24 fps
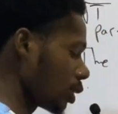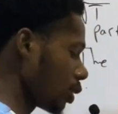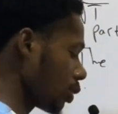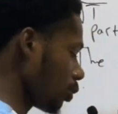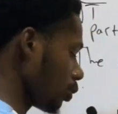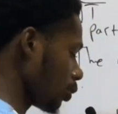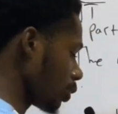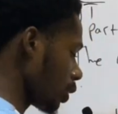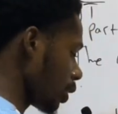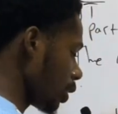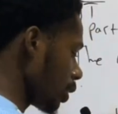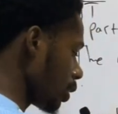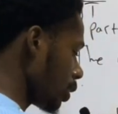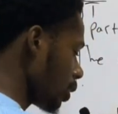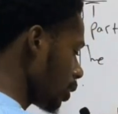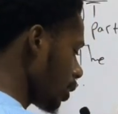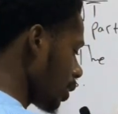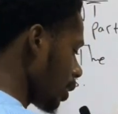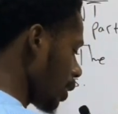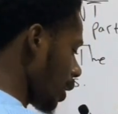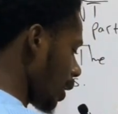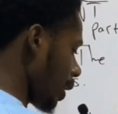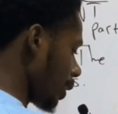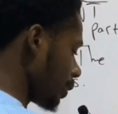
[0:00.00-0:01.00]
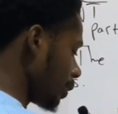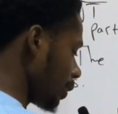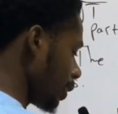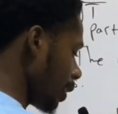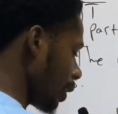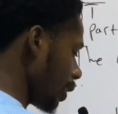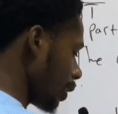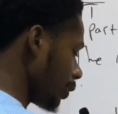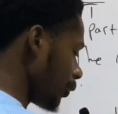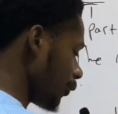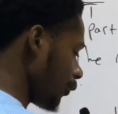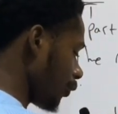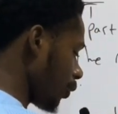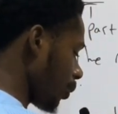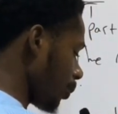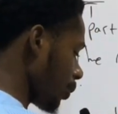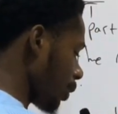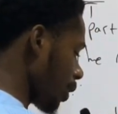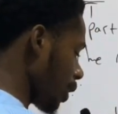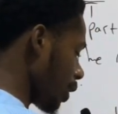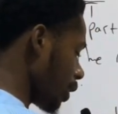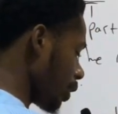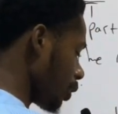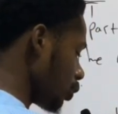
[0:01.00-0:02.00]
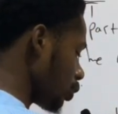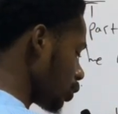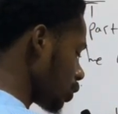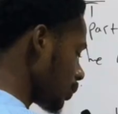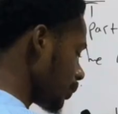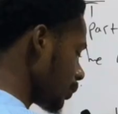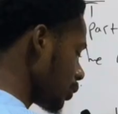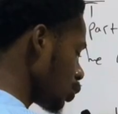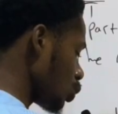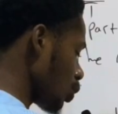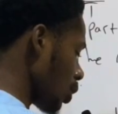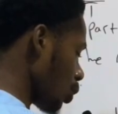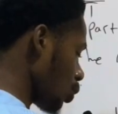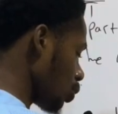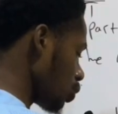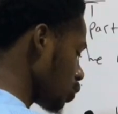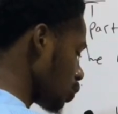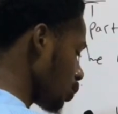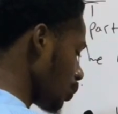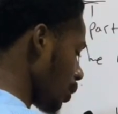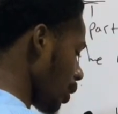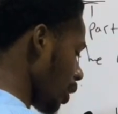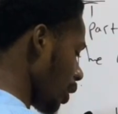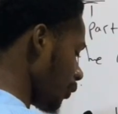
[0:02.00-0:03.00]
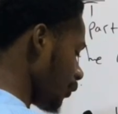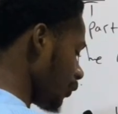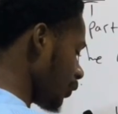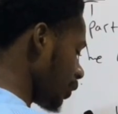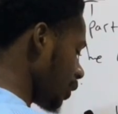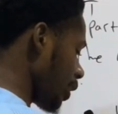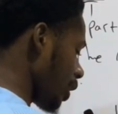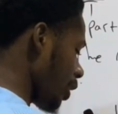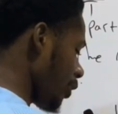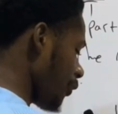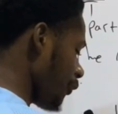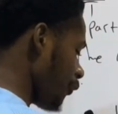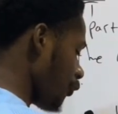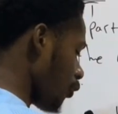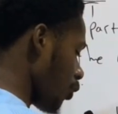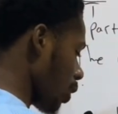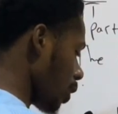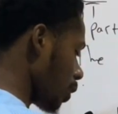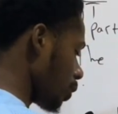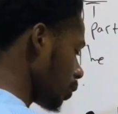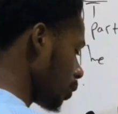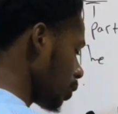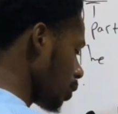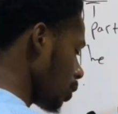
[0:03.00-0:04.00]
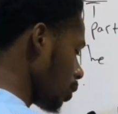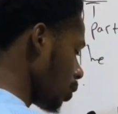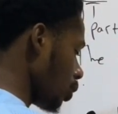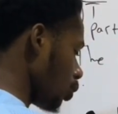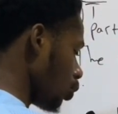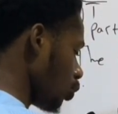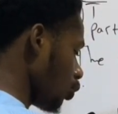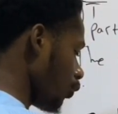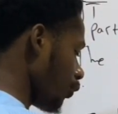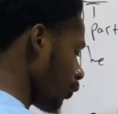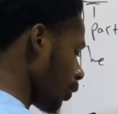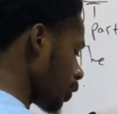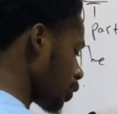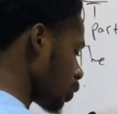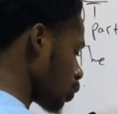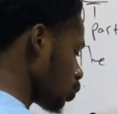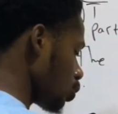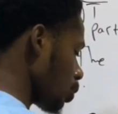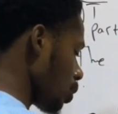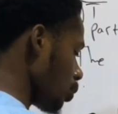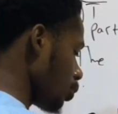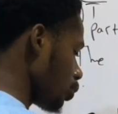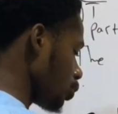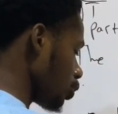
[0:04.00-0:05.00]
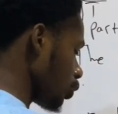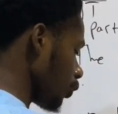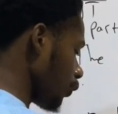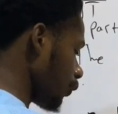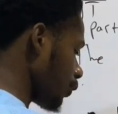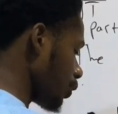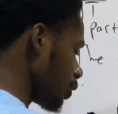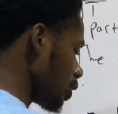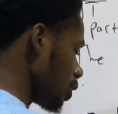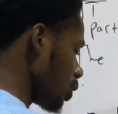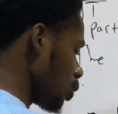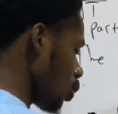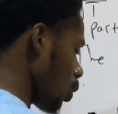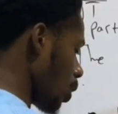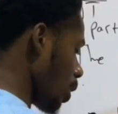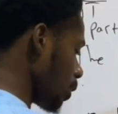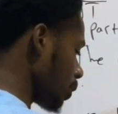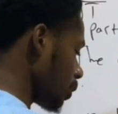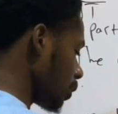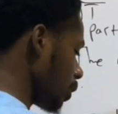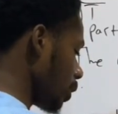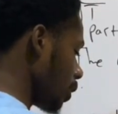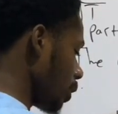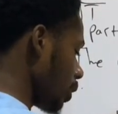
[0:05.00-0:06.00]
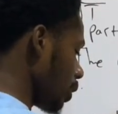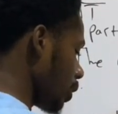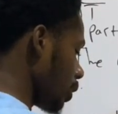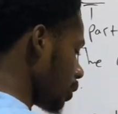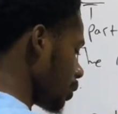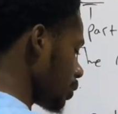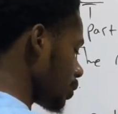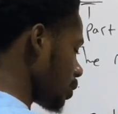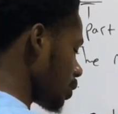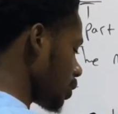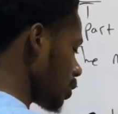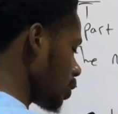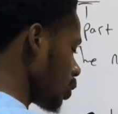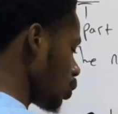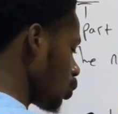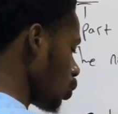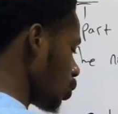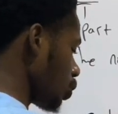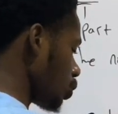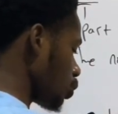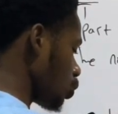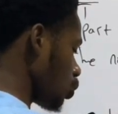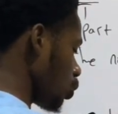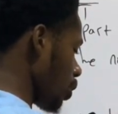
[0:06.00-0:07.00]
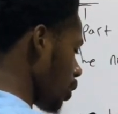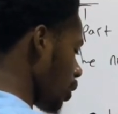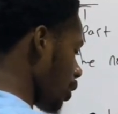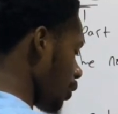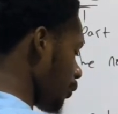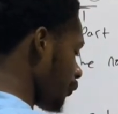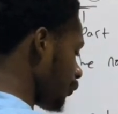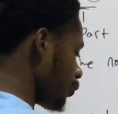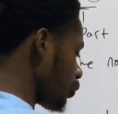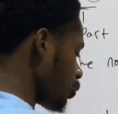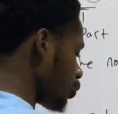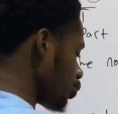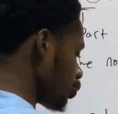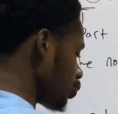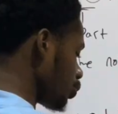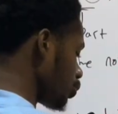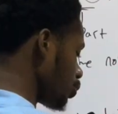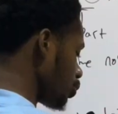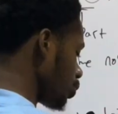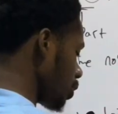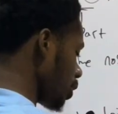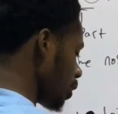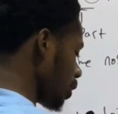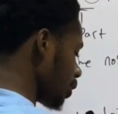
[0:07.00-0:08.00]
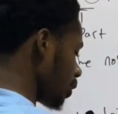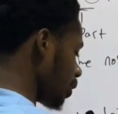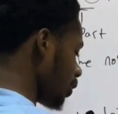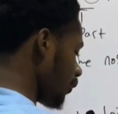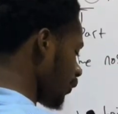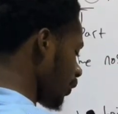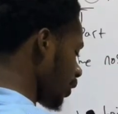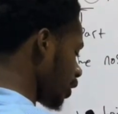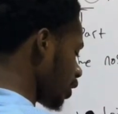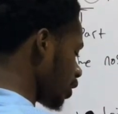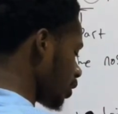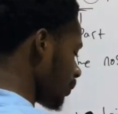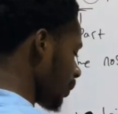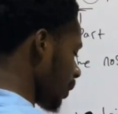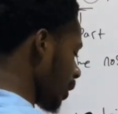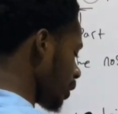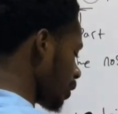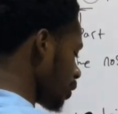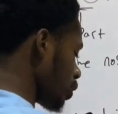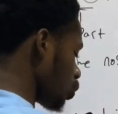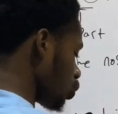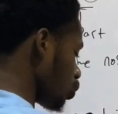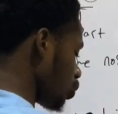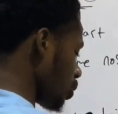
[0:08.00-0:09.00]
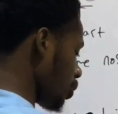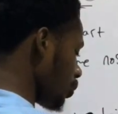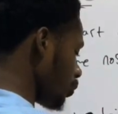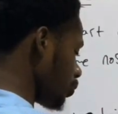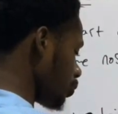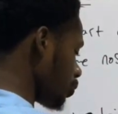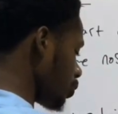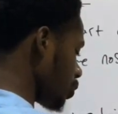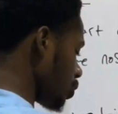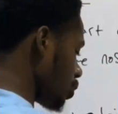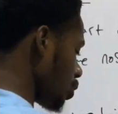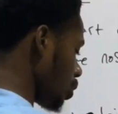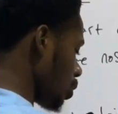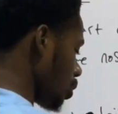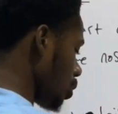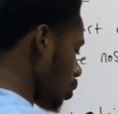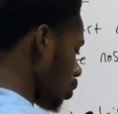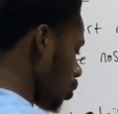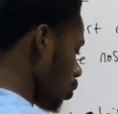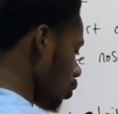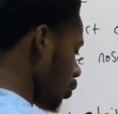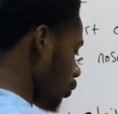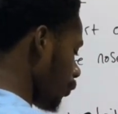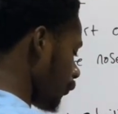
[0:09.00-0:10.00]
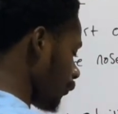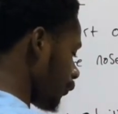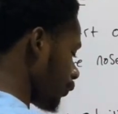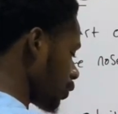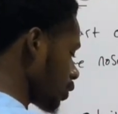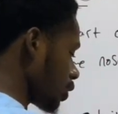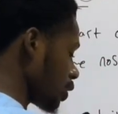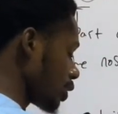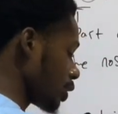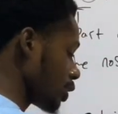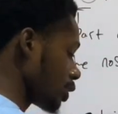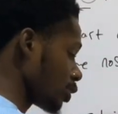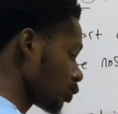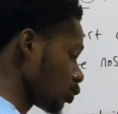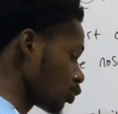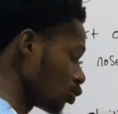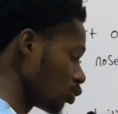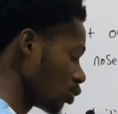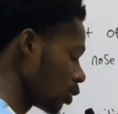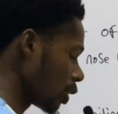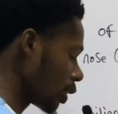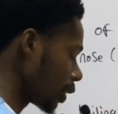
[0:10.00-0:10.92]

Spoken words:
Okay, and then from here it means we are going to be having F1 over square root of T1 is equal to F2 divided by the square root of T2.